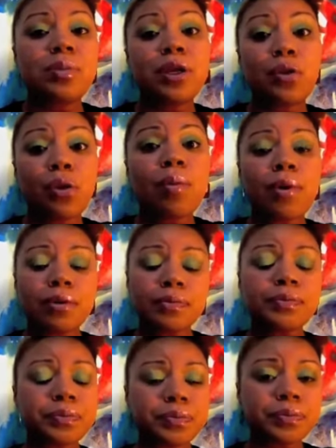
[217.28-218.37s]
normal.
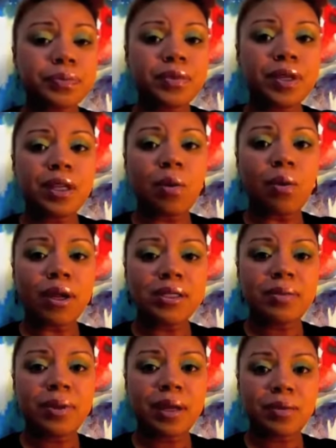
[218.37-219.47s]
And I wanted
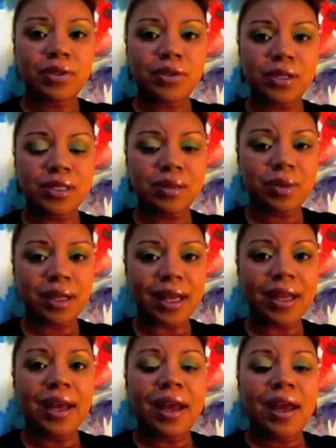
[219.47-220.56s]
to be able to
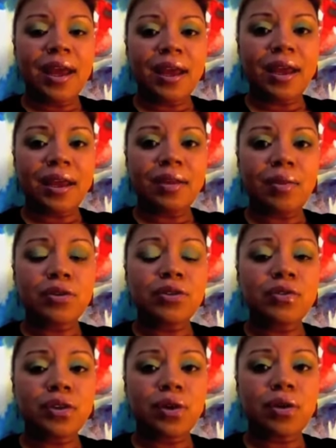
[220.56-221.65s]
assimilate. And most
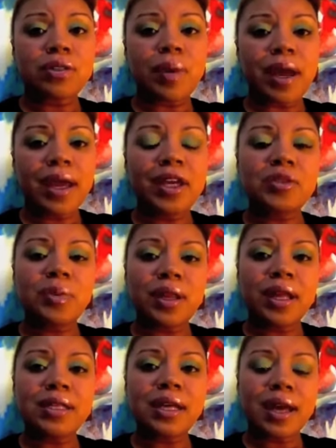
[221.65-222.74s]
of the girls my age by
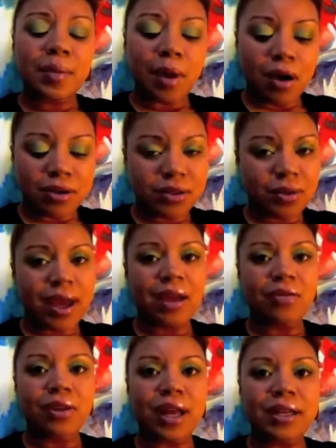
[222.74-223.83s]
that time also
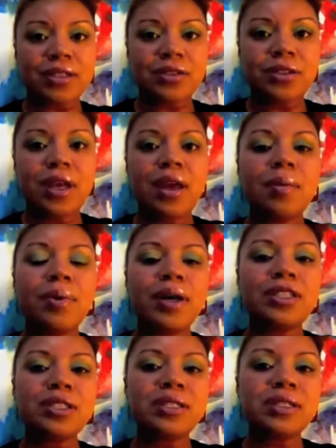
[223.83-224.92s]
had relaxers.
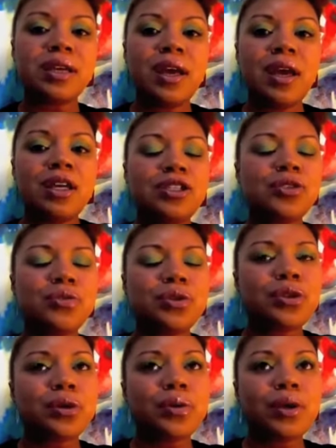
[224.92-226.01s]
But just
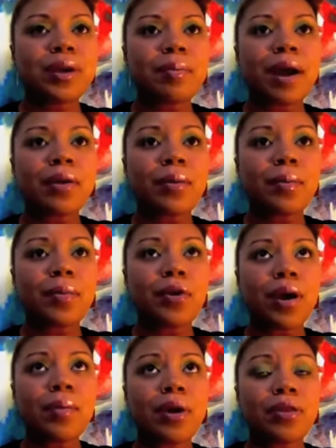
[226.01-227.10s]
really quick, my
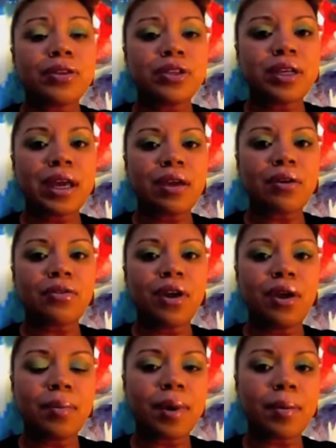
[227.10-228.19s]
grandmother took care of
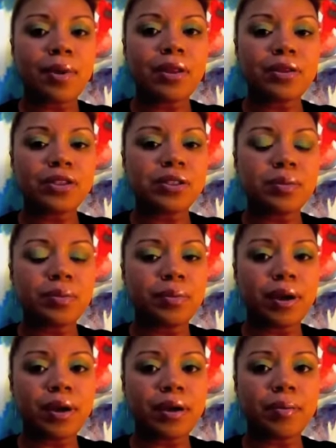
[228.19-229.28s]
my mother's
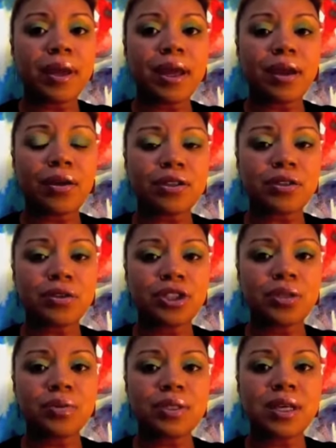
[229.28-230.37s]
hair until
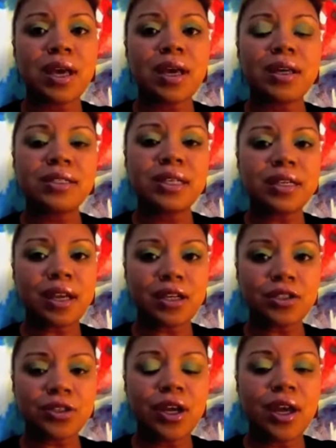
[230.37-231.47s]
she was a
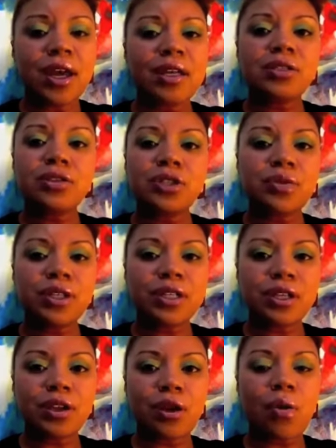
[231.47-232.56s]
teenager, and so she really
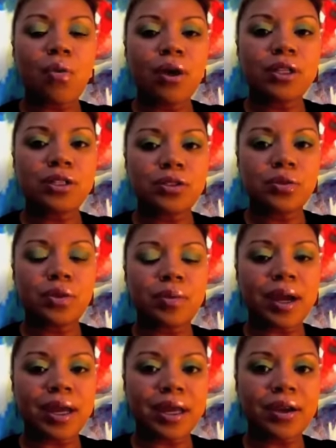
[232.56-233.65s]
didn't know what to do with
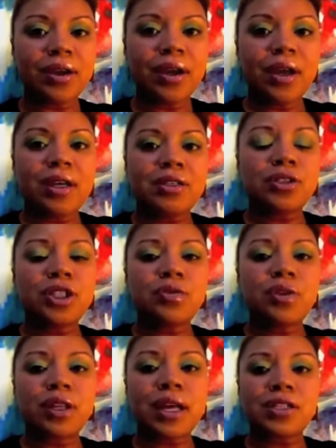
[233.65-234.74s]
my hair. So she
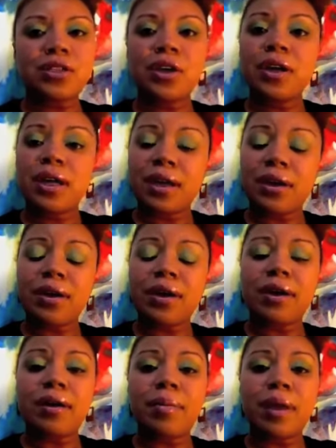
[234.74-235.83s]
relaxed her
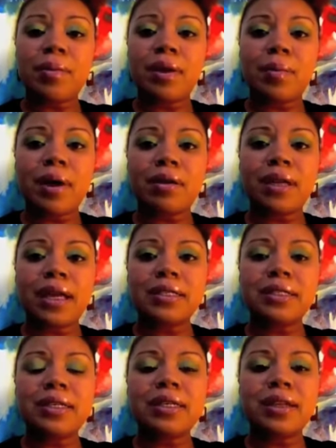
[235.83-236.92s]
hair maybe about
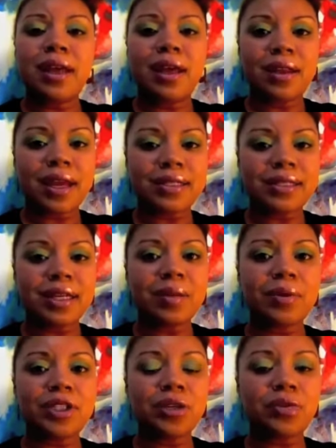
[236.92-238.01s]
18,
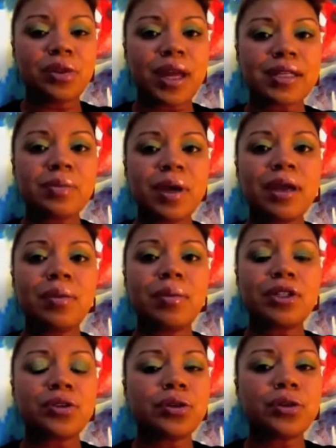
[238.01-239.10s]
19, but she relaxed my hair
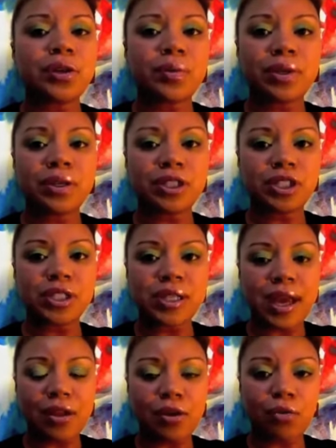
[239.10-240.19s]
much earlier because she just
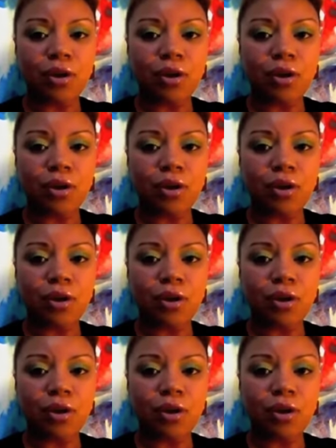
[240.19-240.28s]
had no